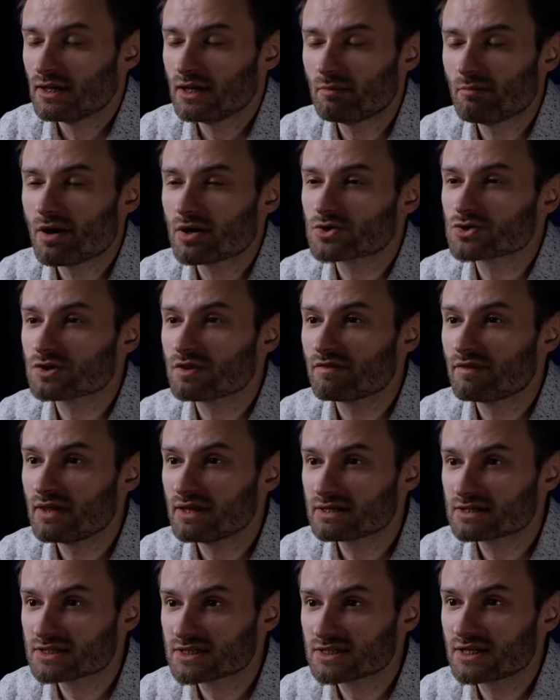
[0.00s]
Imagine
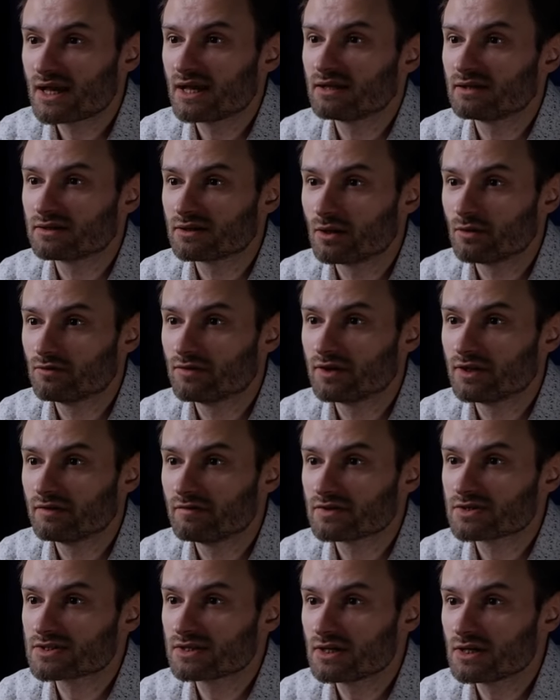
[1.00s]
the extent of the
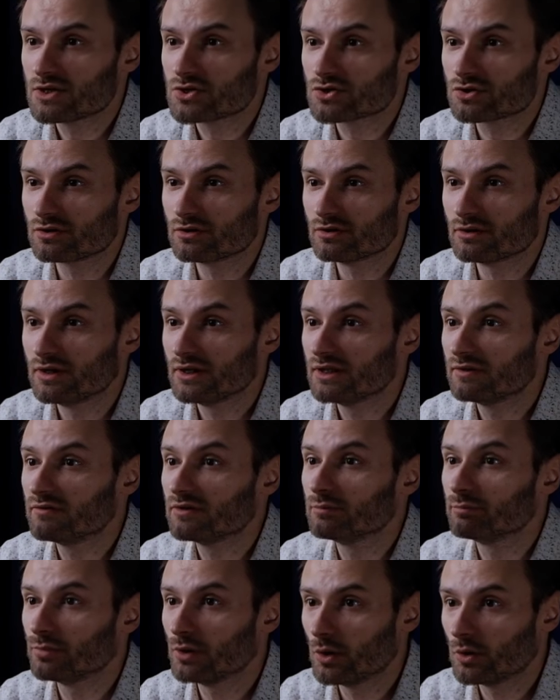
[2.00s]
devastation, it
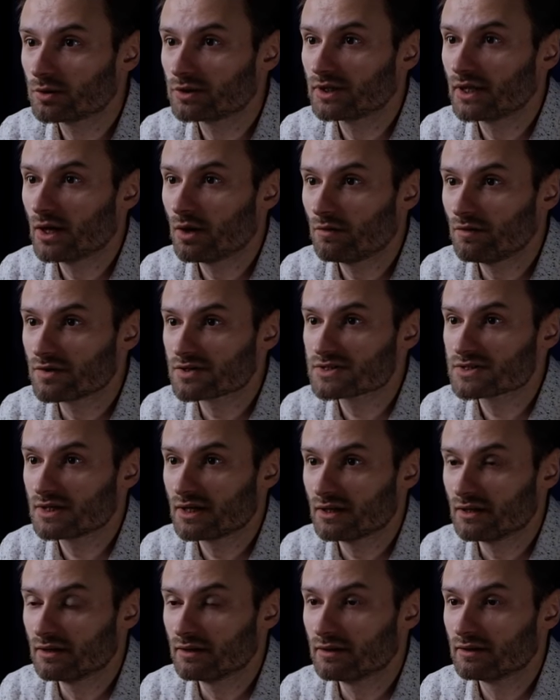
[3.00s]
even blocked out the
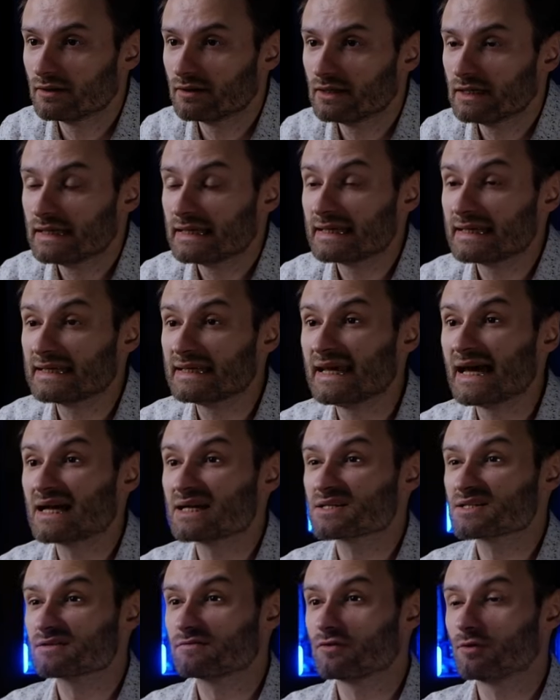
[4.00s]
sun.
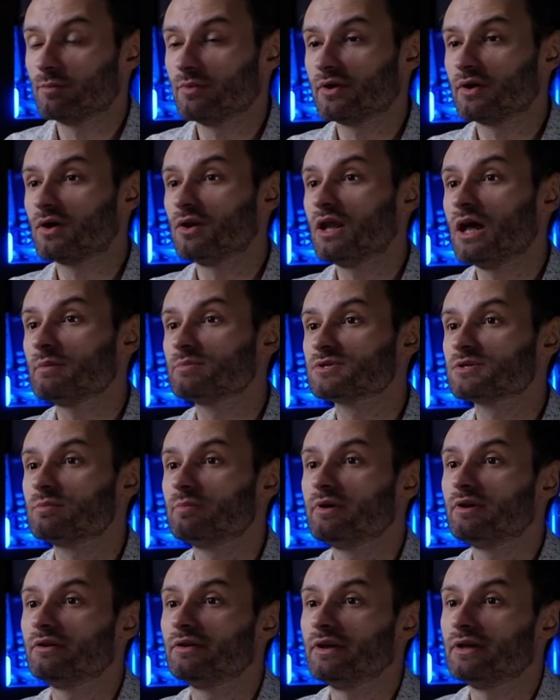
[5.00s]
Dust from the collapsed
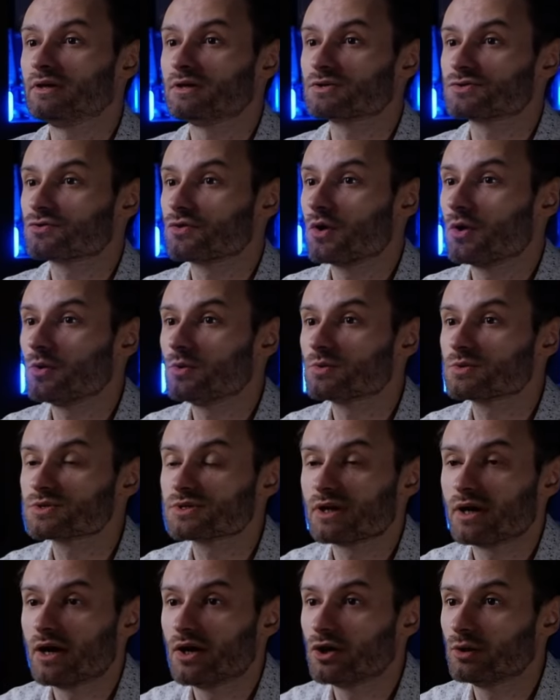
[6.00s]
buildings
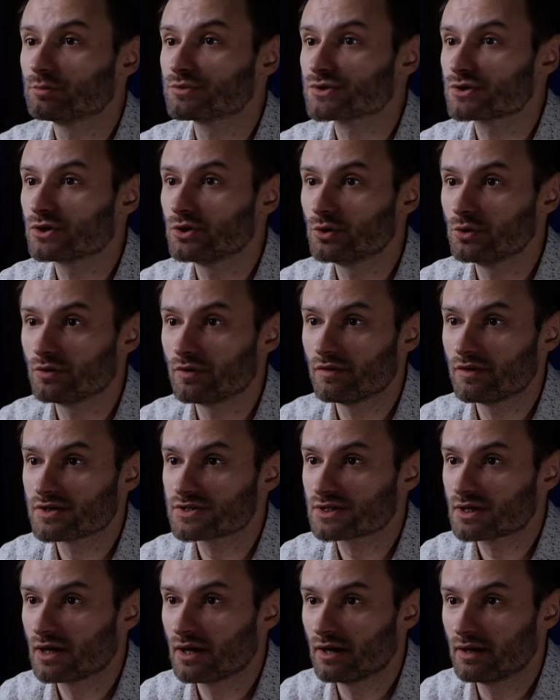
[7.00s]
rose and obscured the
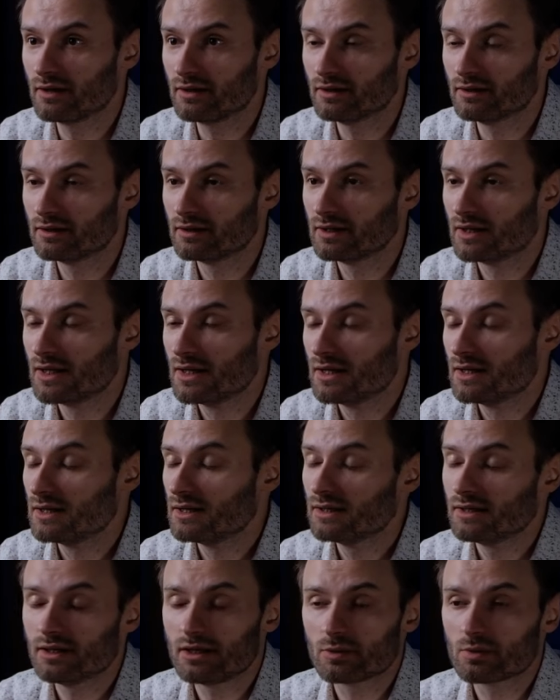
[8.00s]
sky.
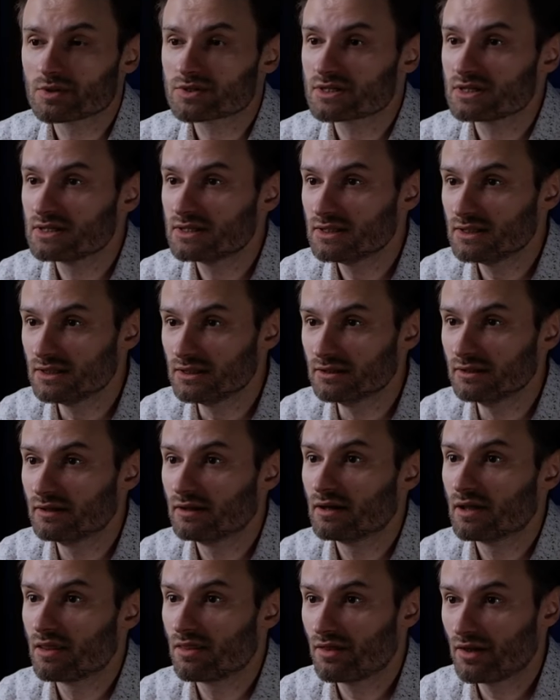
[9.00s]
It was indeed
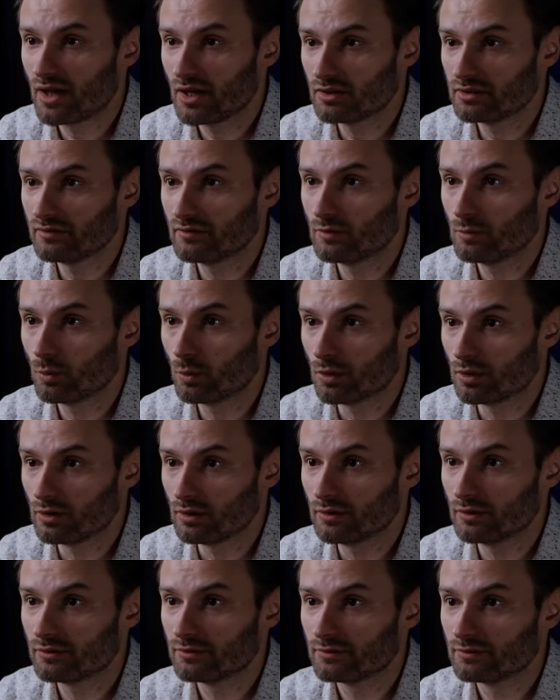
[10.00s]
the end of the
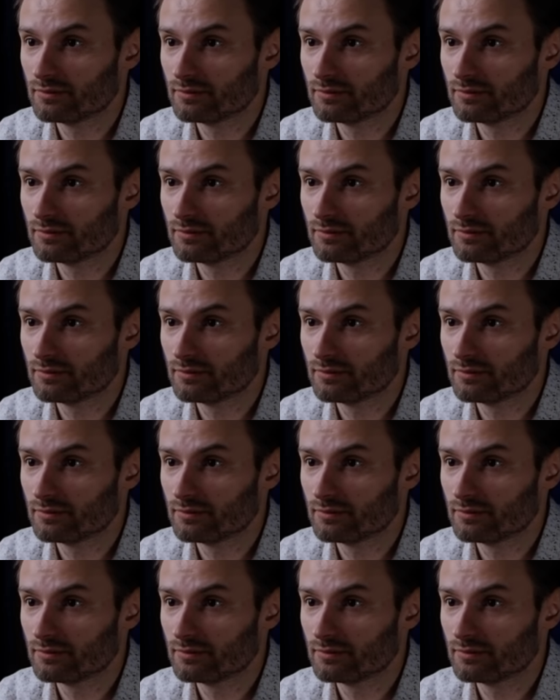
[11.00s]
world.